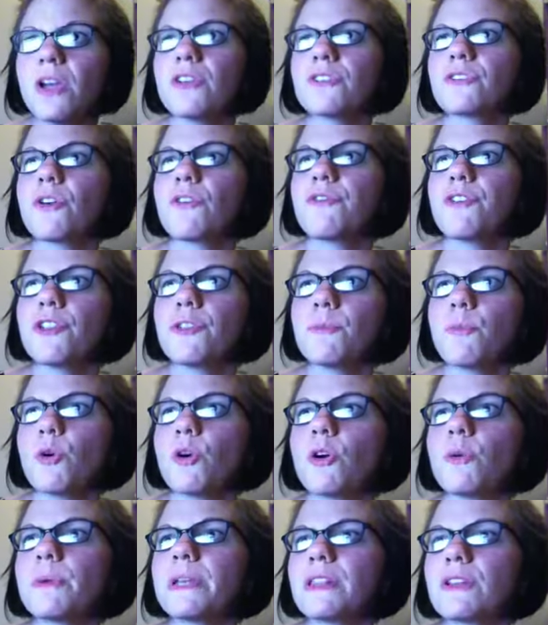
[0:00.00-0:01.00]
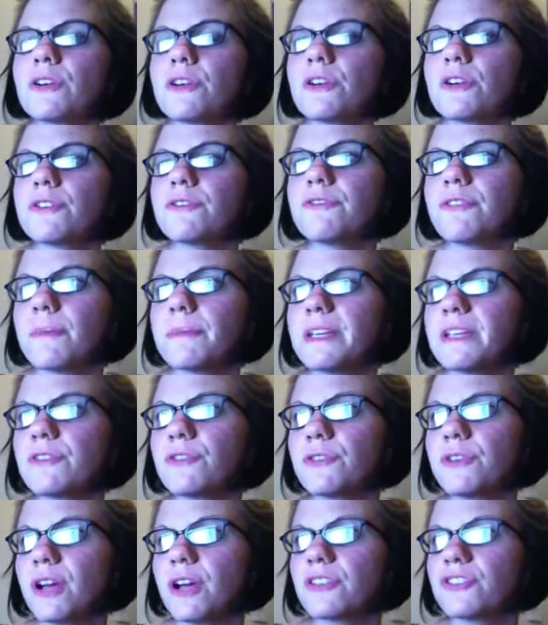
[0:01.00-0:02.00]
So furthermore, we learn from the
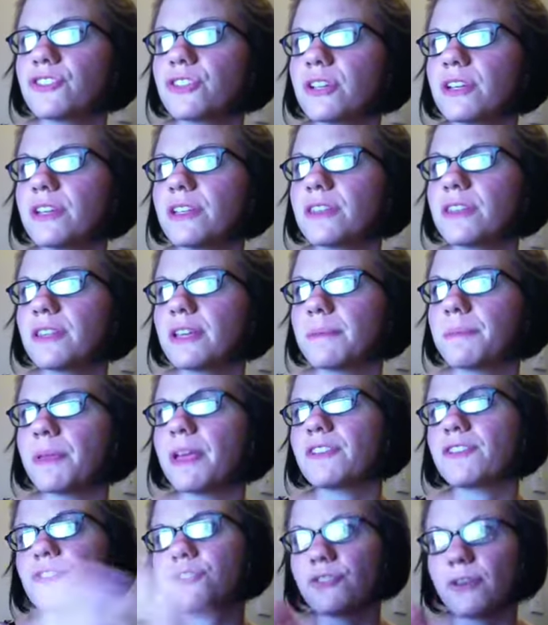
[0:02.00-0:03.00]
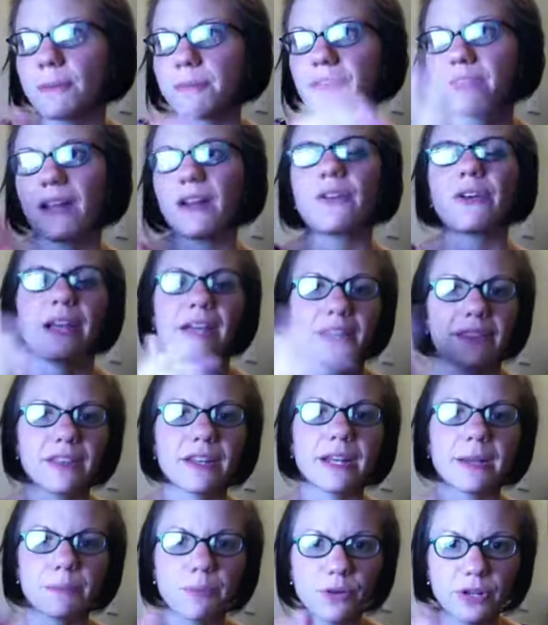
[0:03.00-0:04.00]
introduction that pleasures are represented. Okay, and
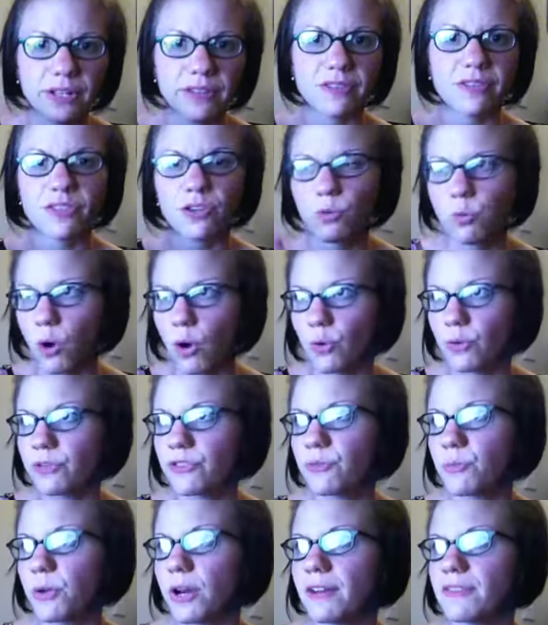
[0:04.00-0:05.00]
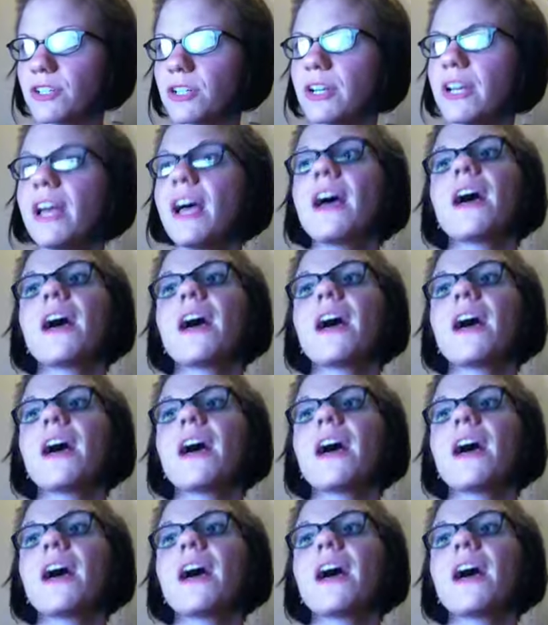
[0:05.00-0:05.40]
then I put in the quotes, whatever.